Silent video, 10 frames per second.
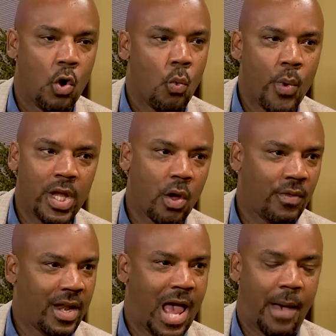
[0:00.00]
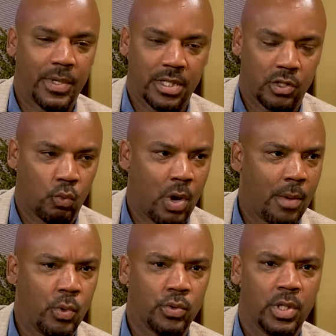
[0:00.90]
We know that happens at the
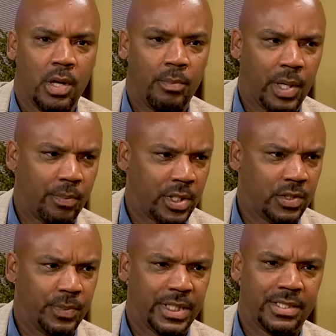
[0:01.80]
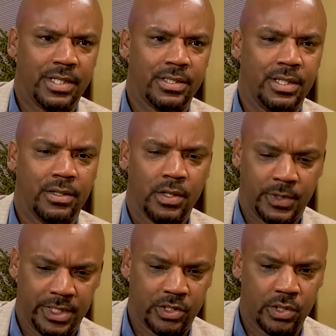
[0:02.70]
Rebels, Big Brothers, Big
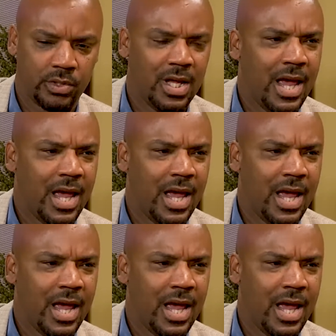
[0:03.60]
Sisters,